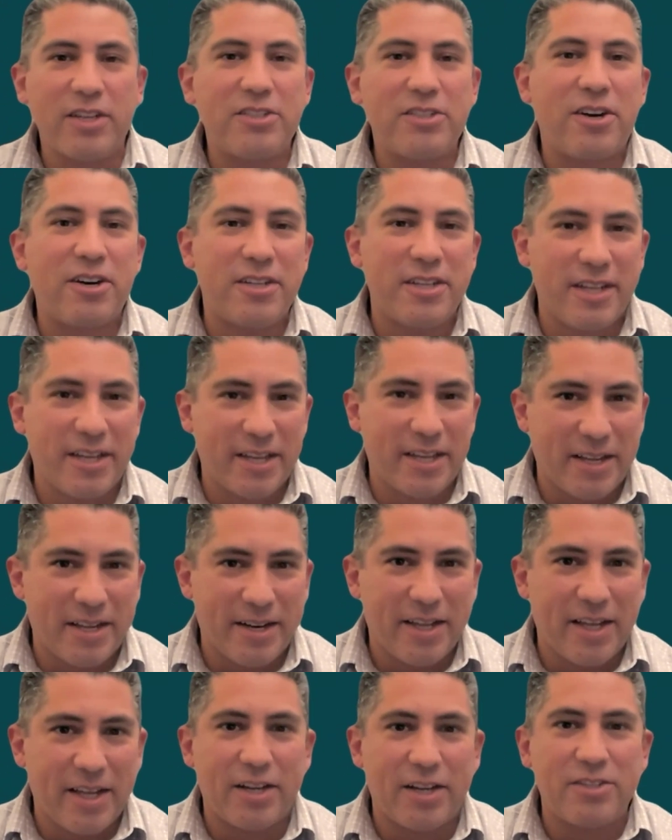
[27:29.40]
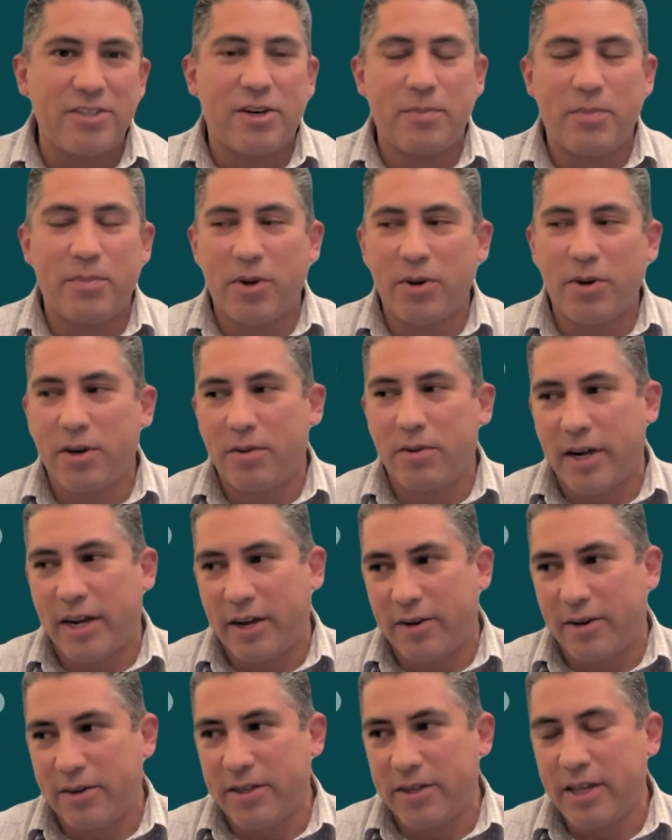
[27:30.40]
I started digging and I started poking
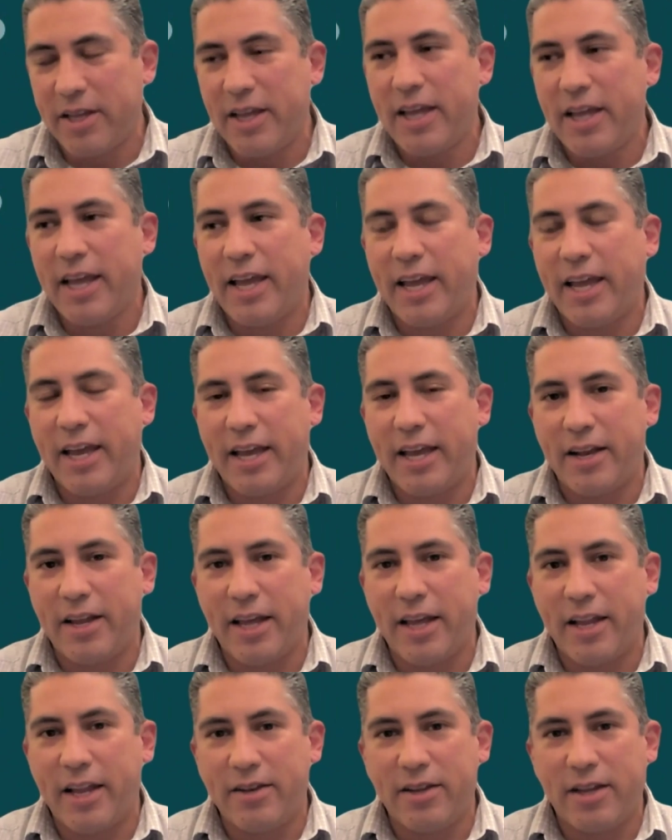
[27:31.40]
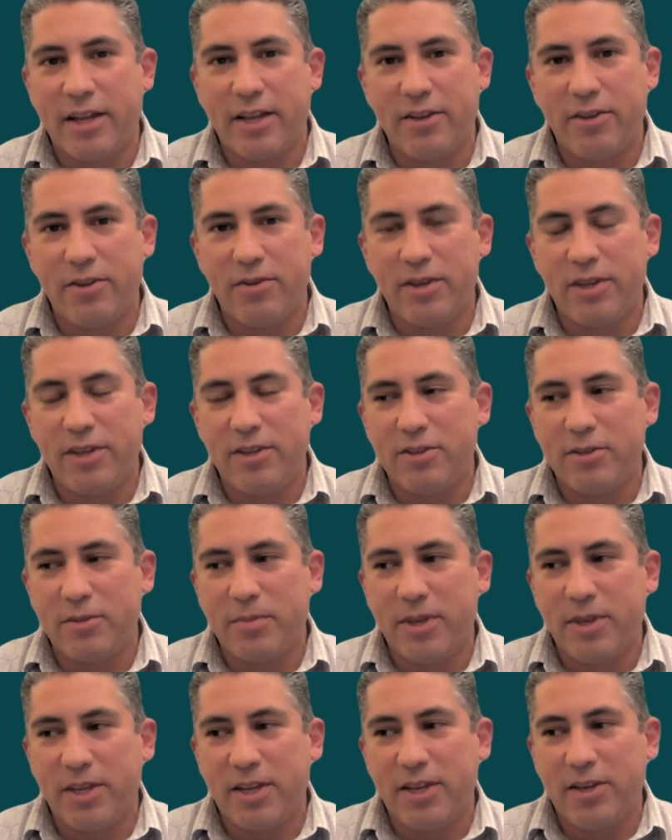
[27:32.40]
around, and you need
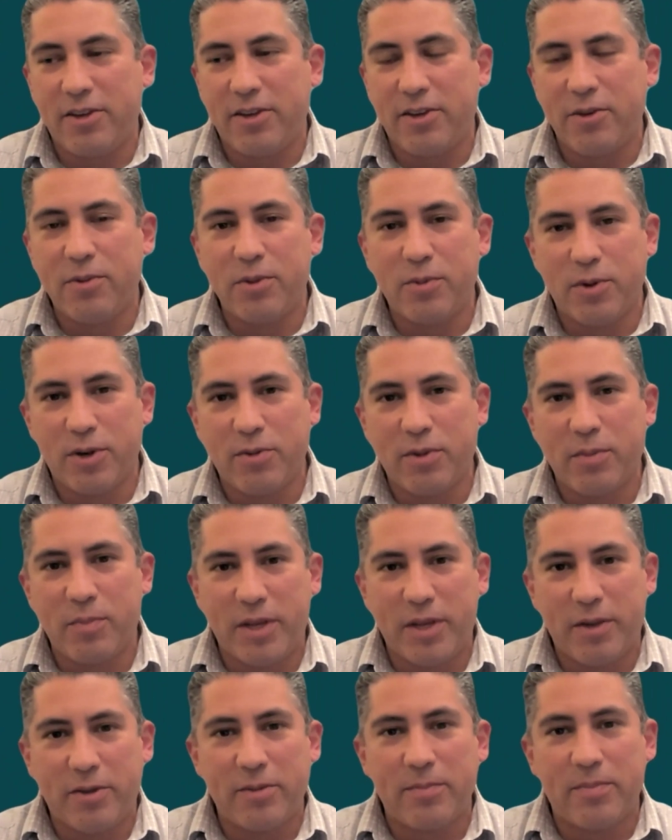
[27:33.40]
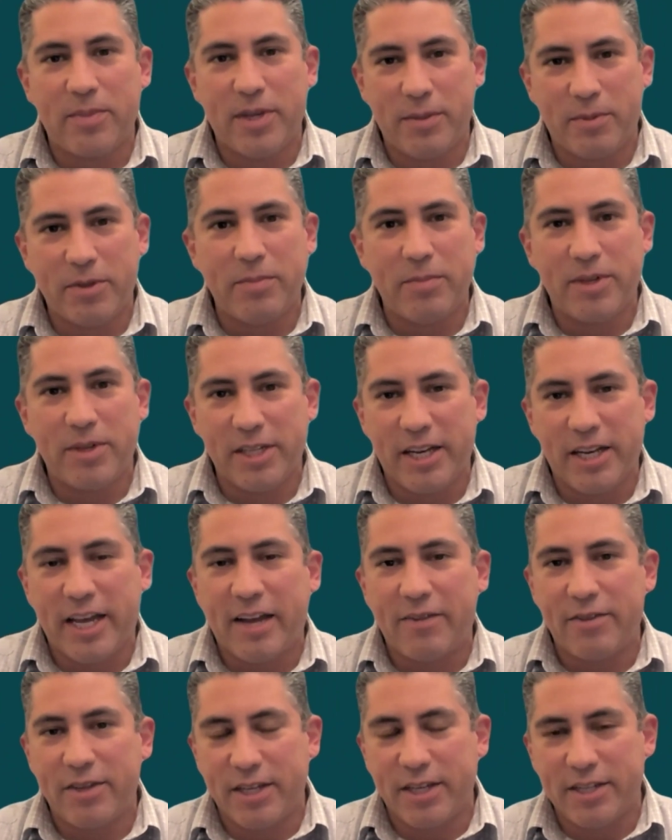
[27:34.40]
to be good with working with people and building
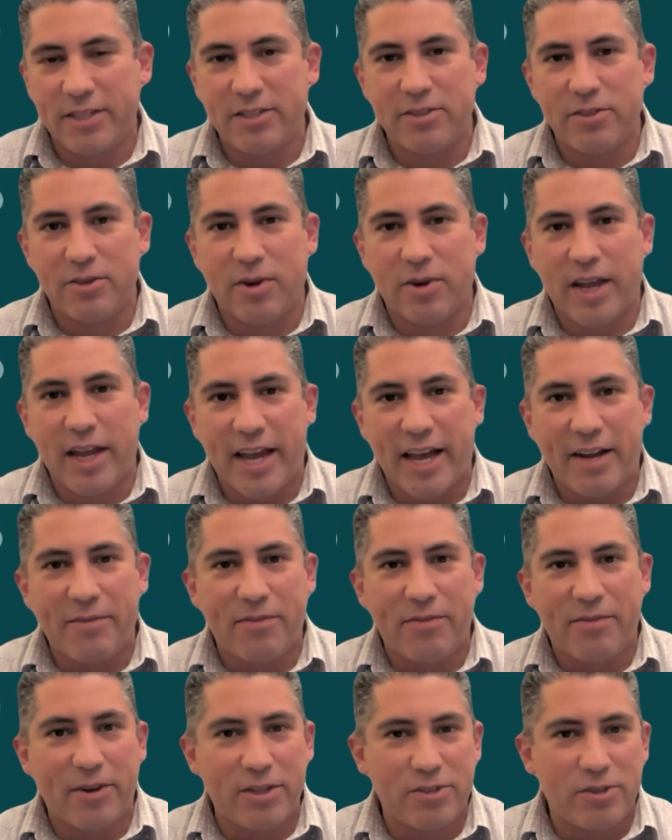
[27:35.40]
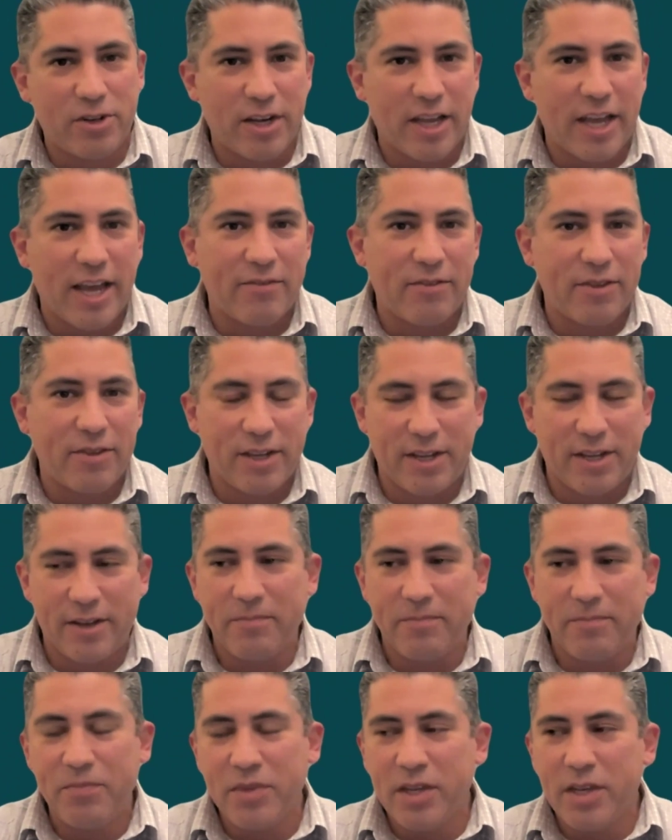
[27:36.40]
advocates. And so I had a fairly strong
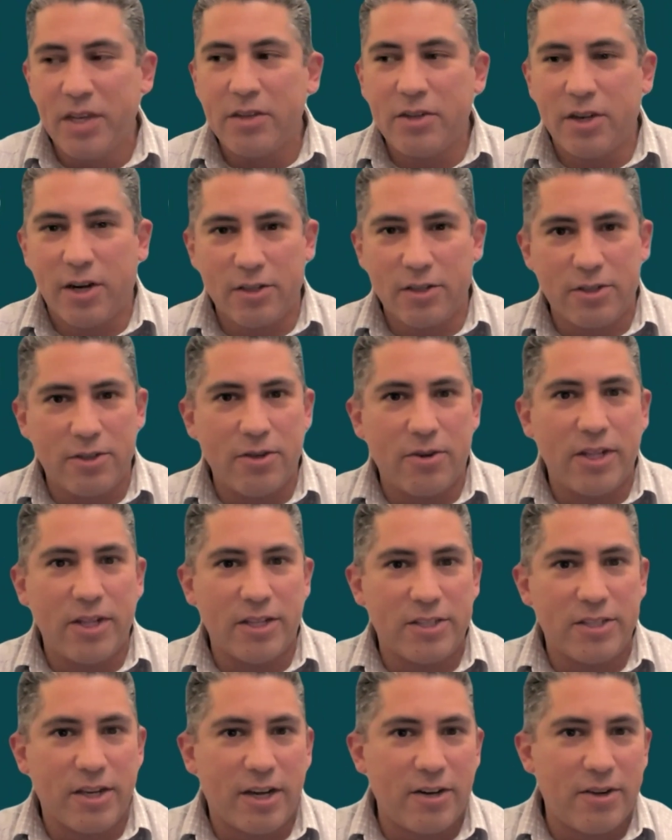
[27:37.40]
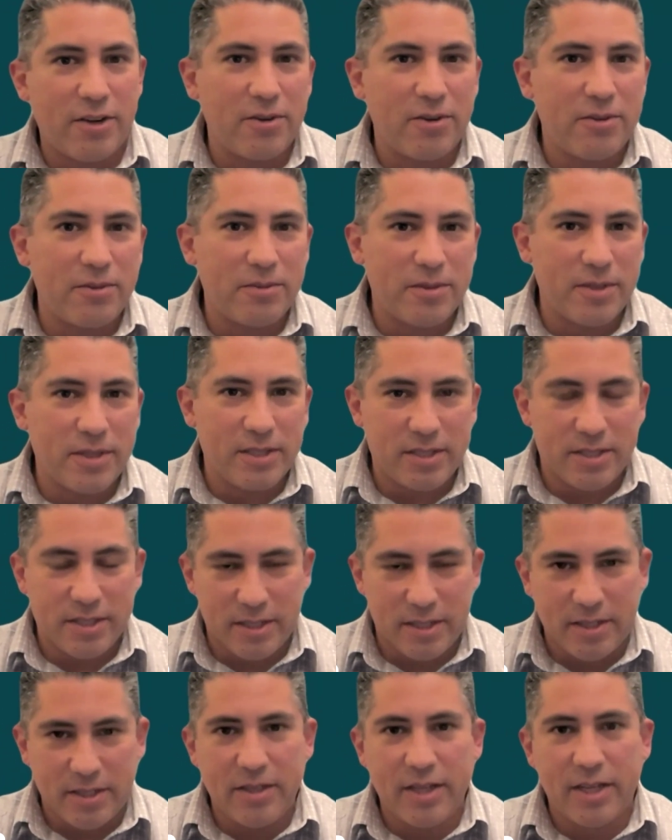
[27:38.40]
advocate, Dr. Noe Lozano, who is
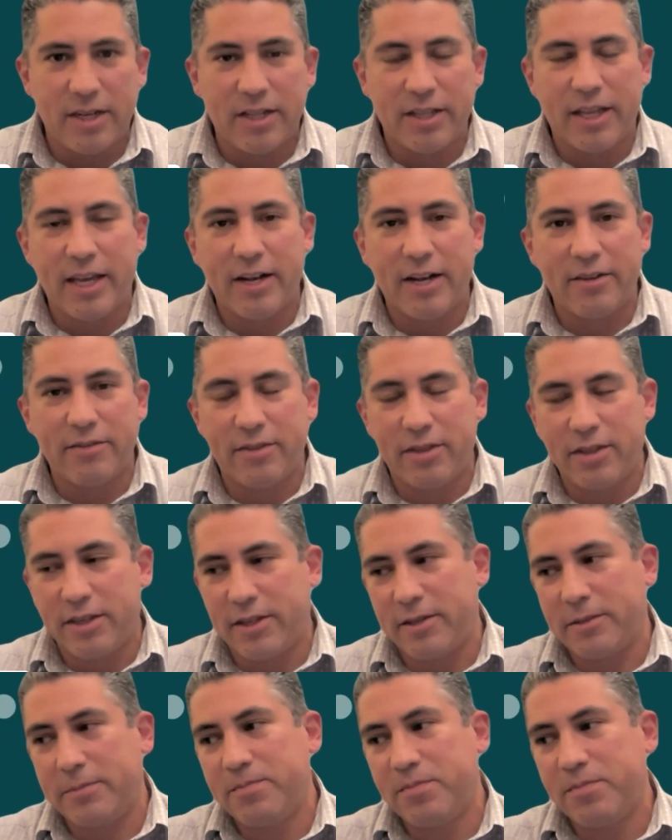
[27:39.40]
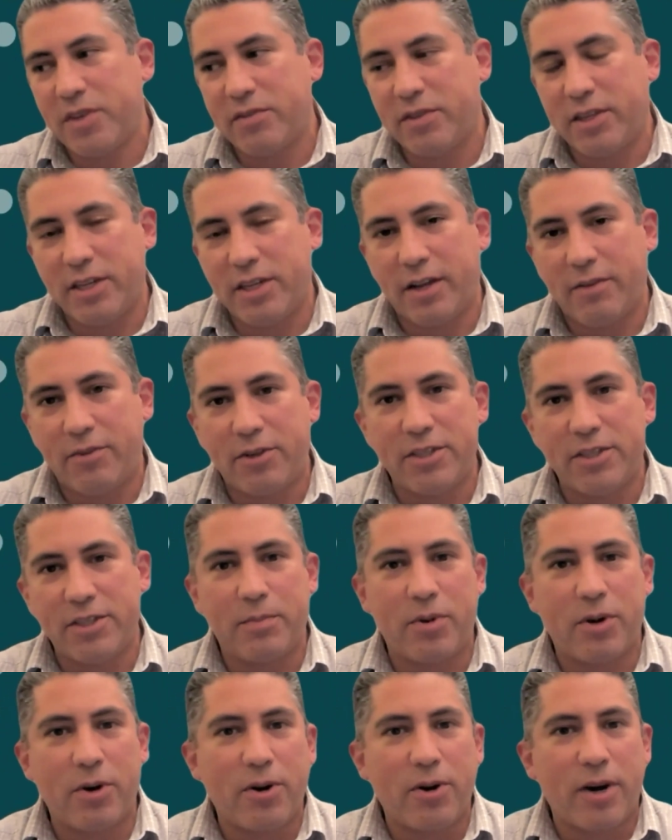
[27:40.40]
the kind of the head of the
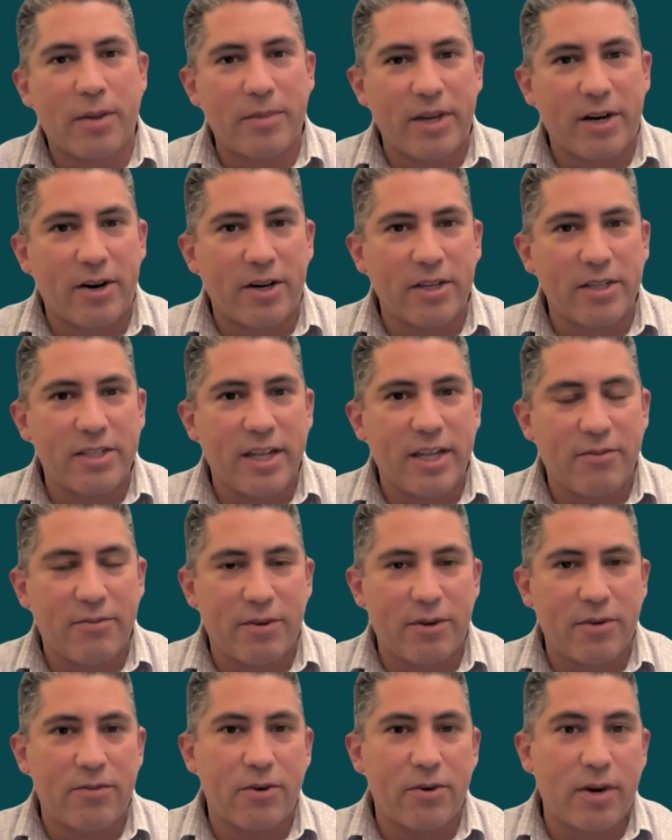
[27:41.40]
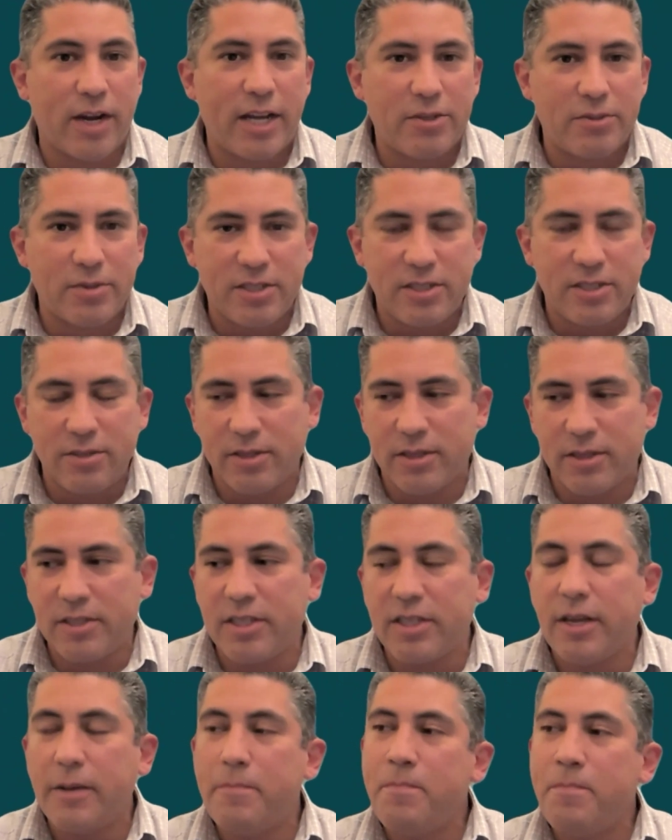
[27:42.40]
diversity program there at Stanford for graduate
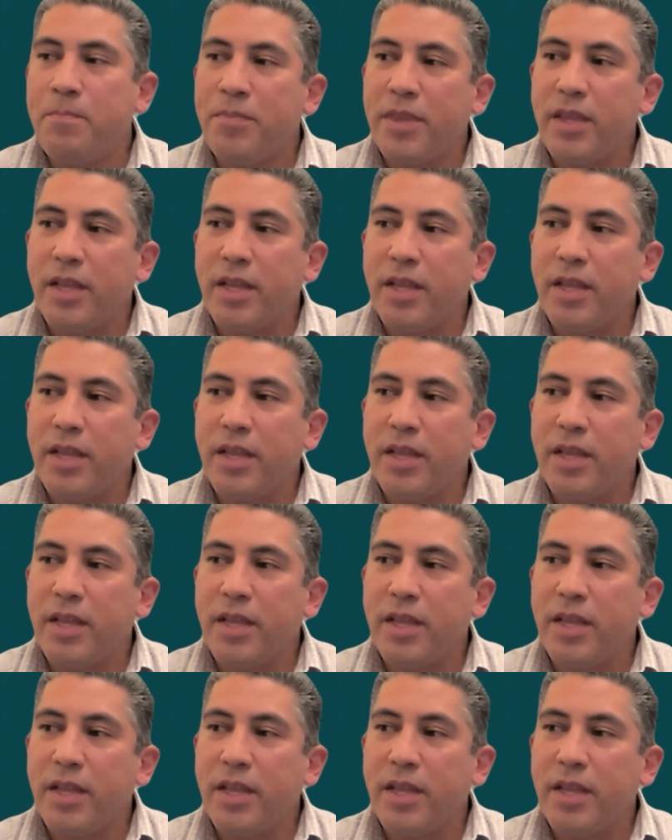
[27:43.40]
students.